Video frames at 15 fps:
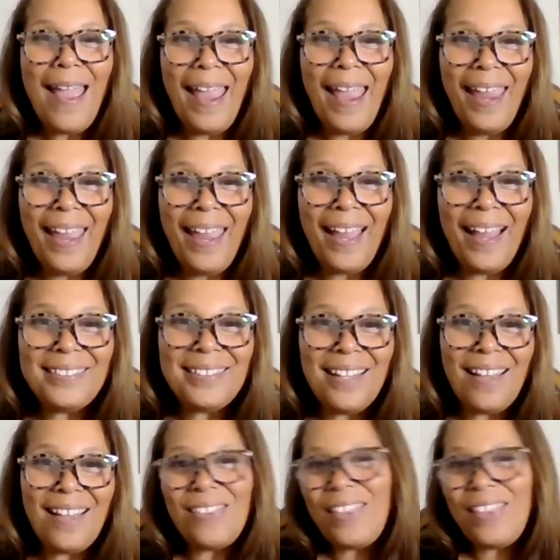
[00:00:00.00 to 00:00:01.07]
And
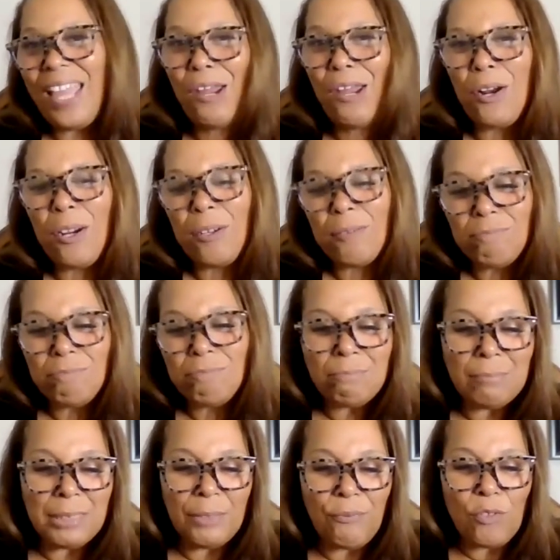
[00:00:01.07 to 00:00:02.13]
they are,
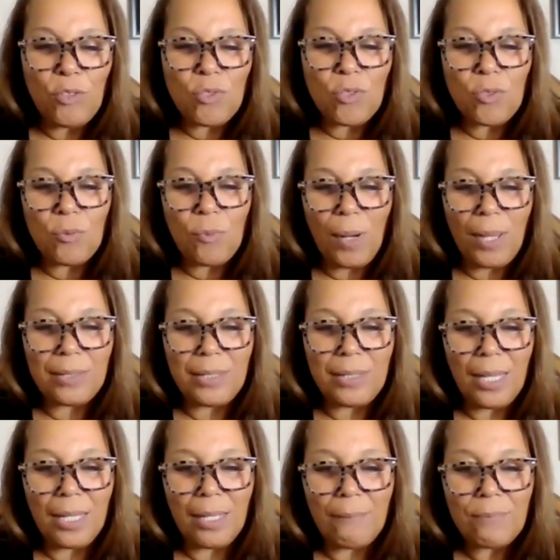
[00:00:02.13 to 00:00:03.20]
if you do the right
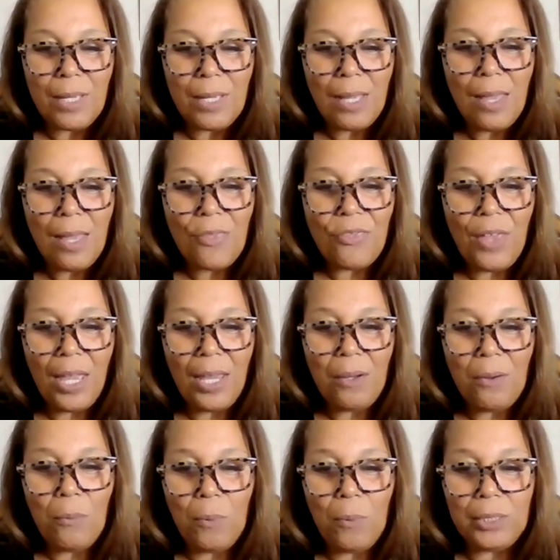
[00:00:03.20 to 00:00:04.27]
thing,
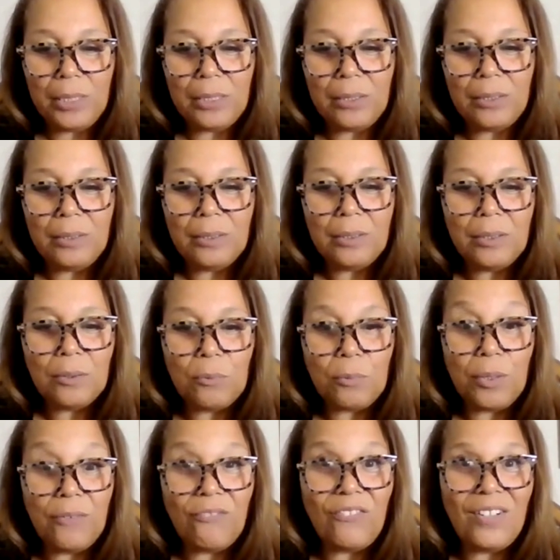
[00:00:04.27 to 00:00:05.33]
they will
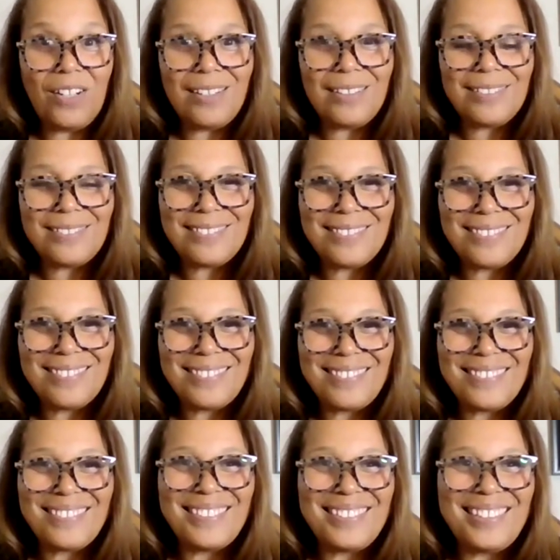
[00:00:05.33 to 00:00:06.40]
refer.
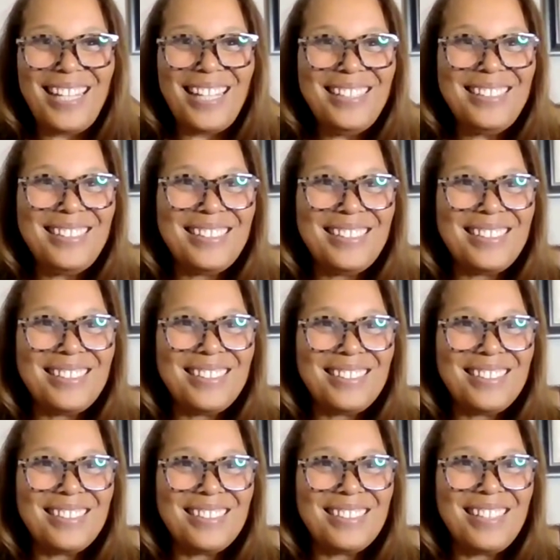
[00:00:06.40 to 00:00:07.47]
Yes?
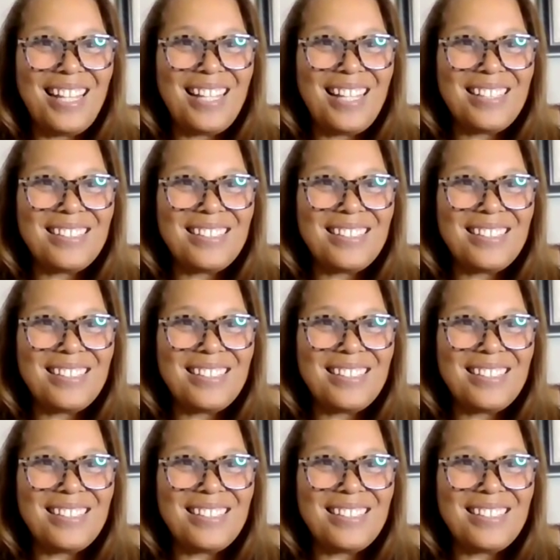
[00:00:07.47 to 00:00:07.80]
Yes.